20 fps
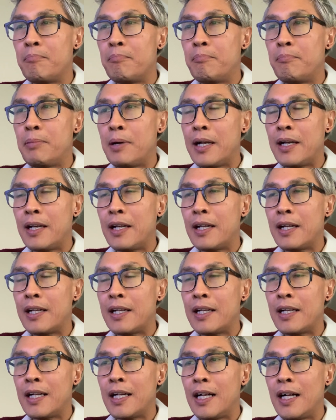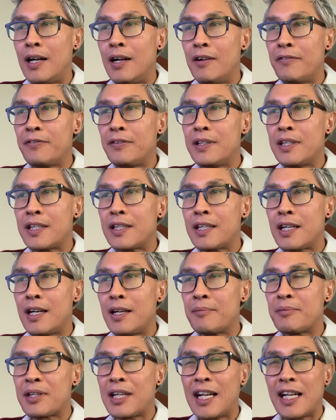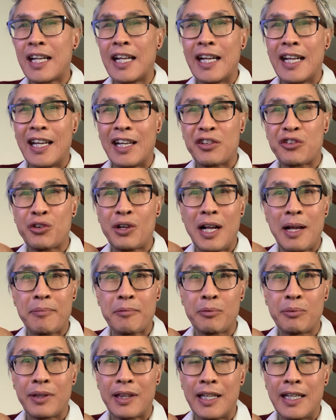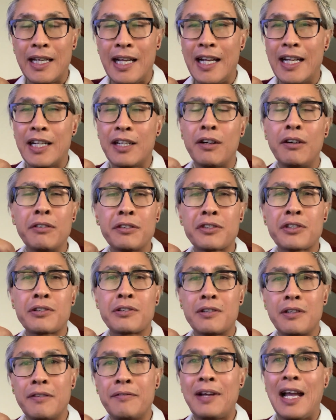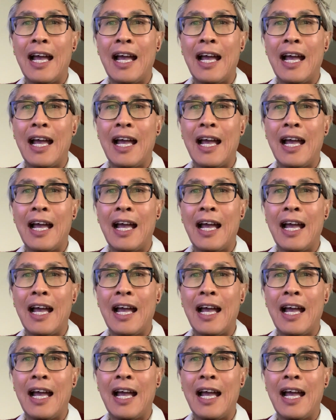but oftentimes that can get trapped within a culture of